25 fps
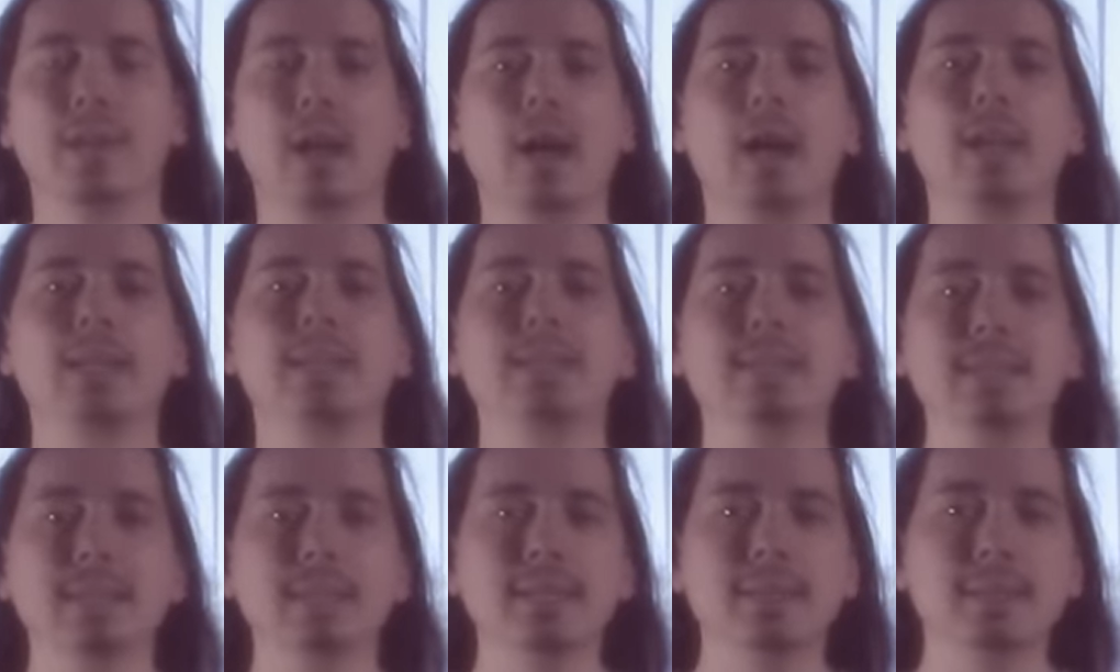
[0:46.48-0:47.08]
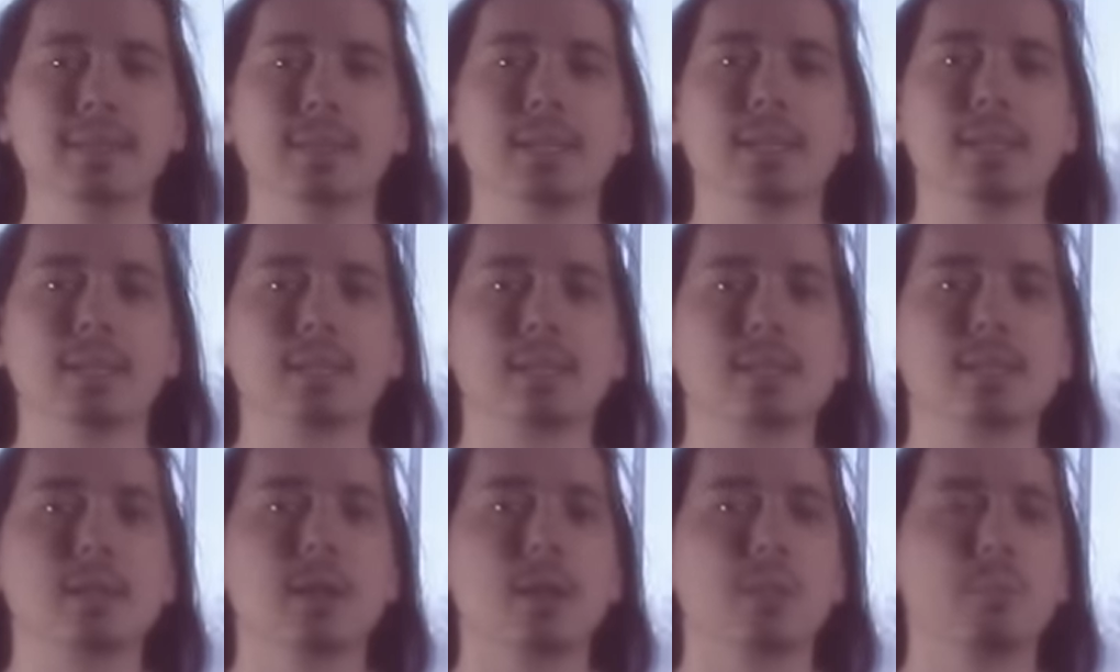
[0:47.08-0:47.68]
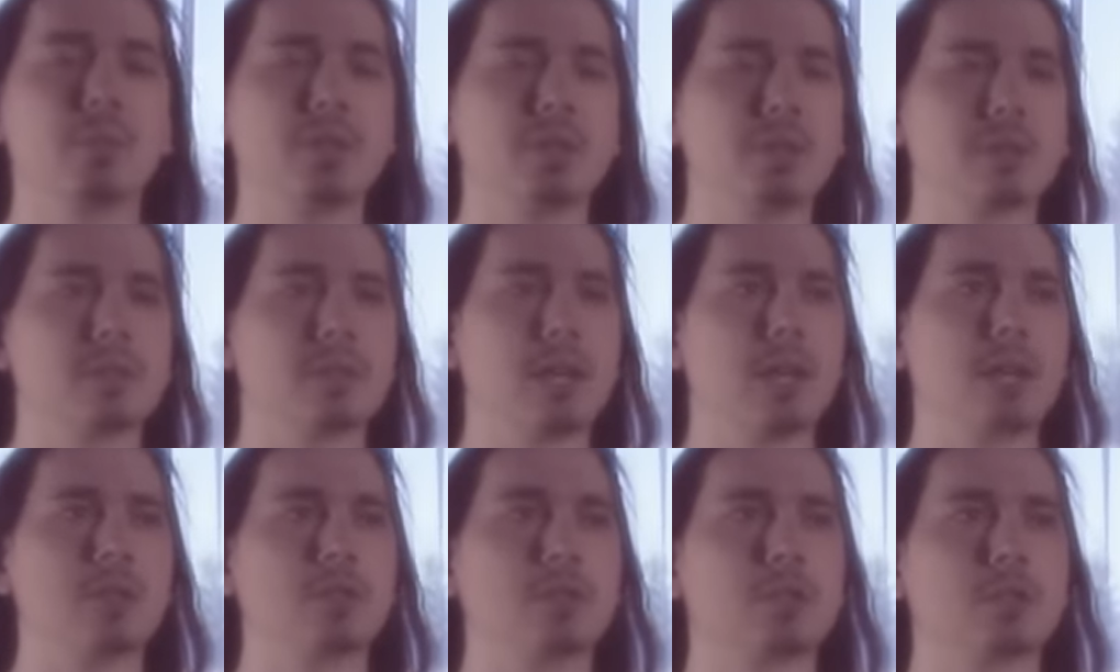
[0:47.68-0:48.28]
I did this because
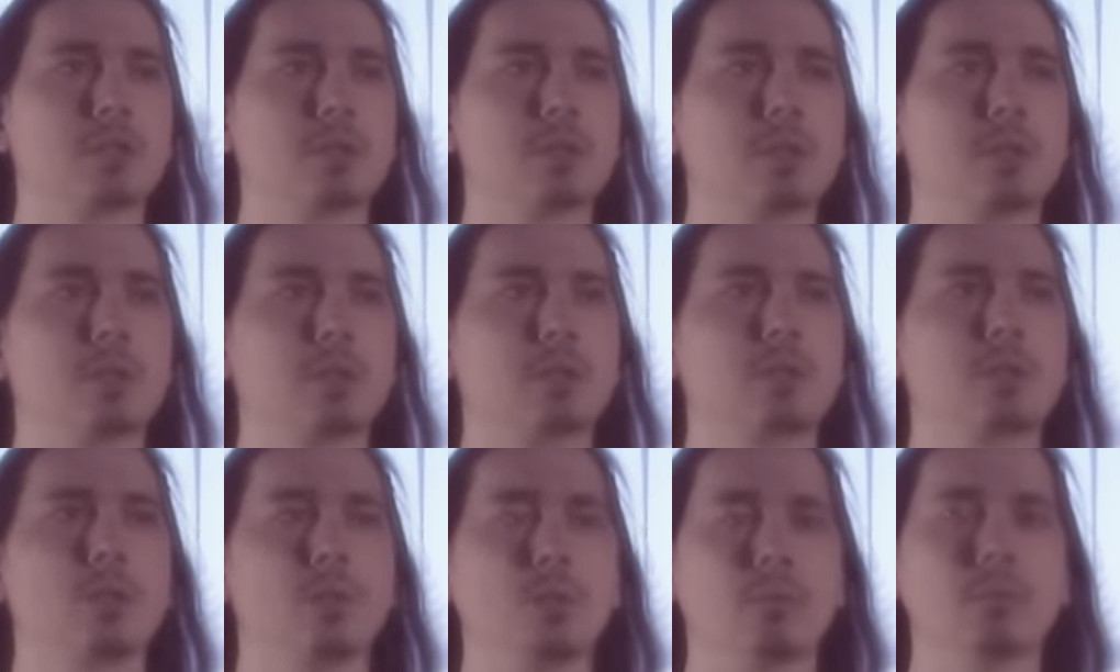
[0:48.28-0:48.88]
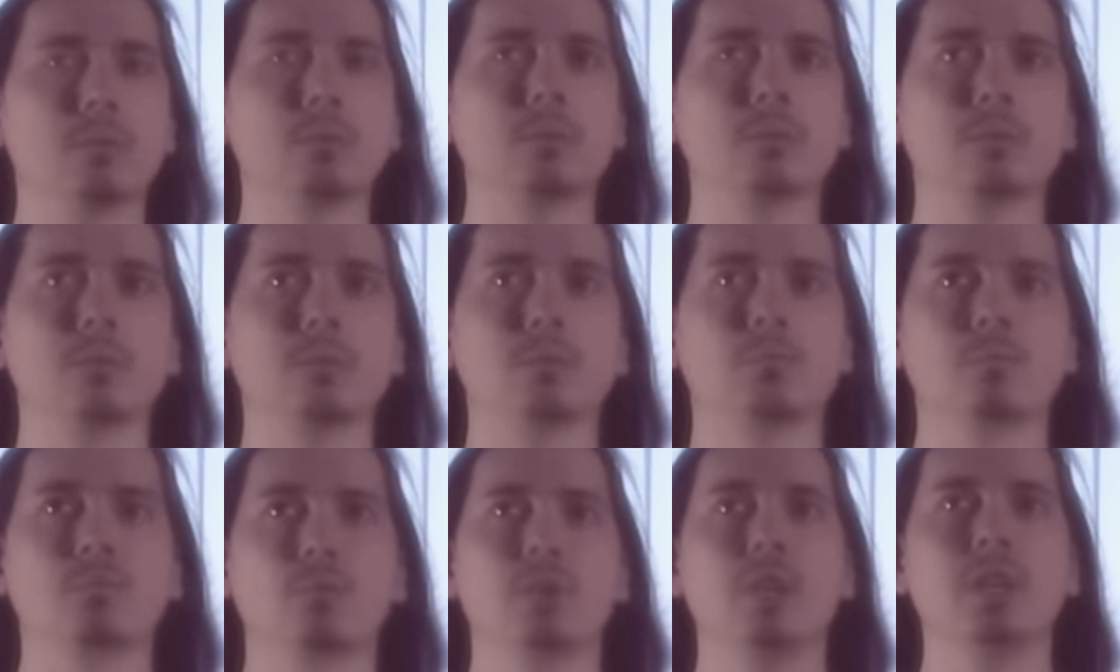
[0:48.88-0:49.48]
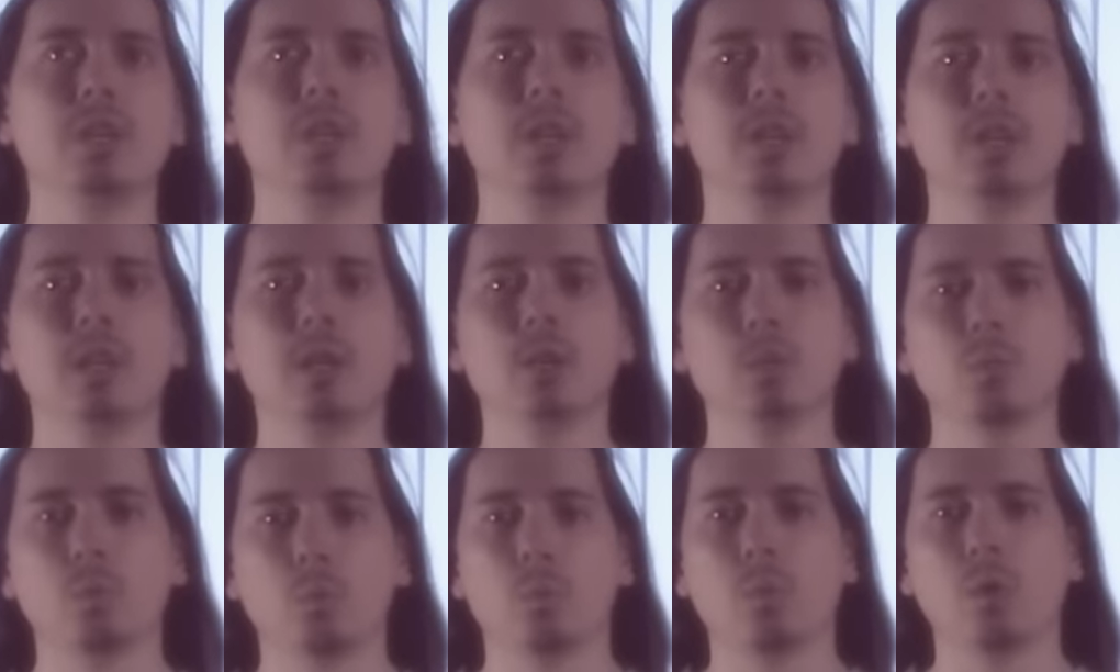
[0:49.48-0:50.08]
I just don't
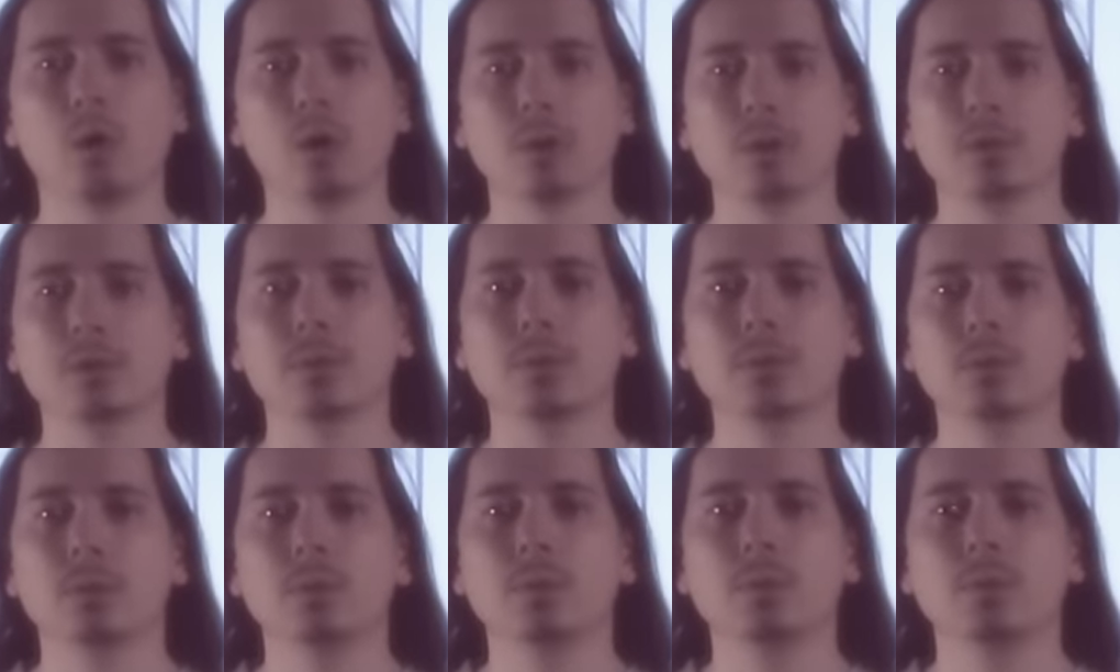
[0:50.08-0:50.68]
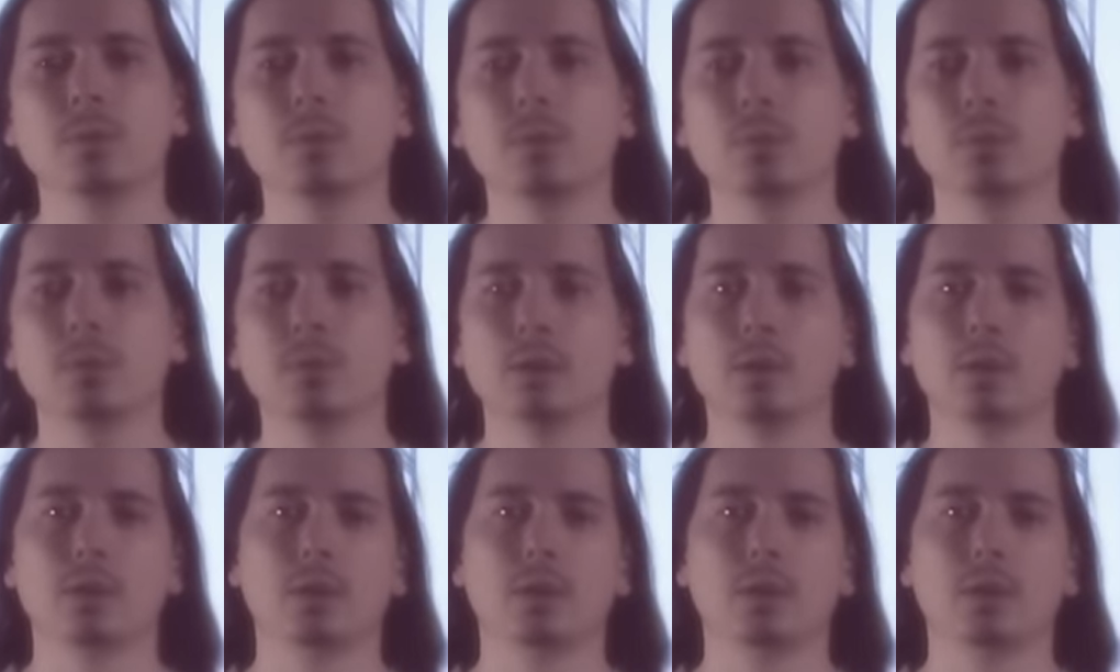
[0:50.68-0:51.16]
really want to